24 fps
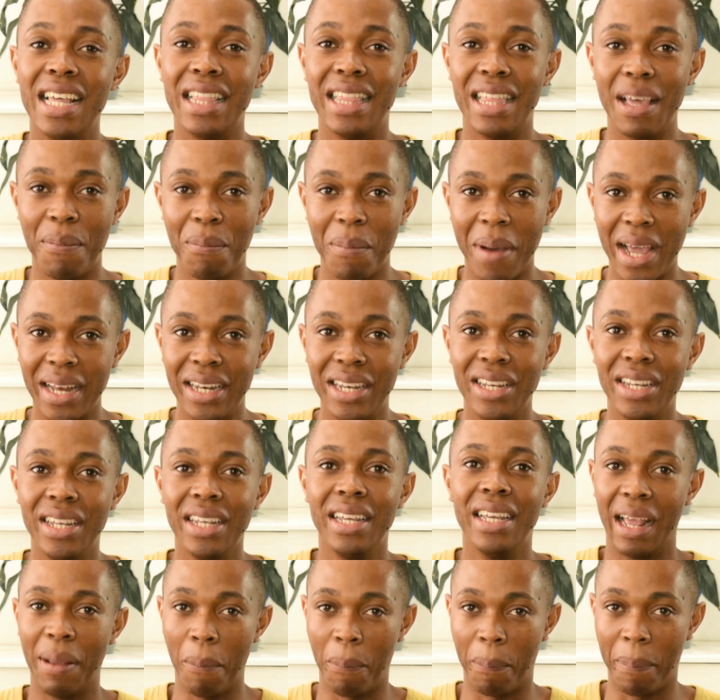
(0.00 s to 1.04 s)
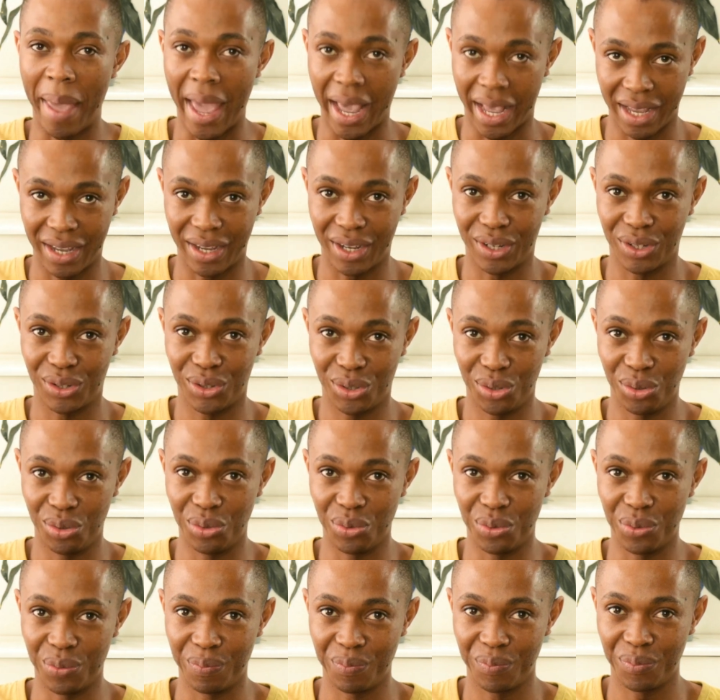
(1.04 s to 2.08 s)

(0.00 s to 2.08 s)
the money back to you.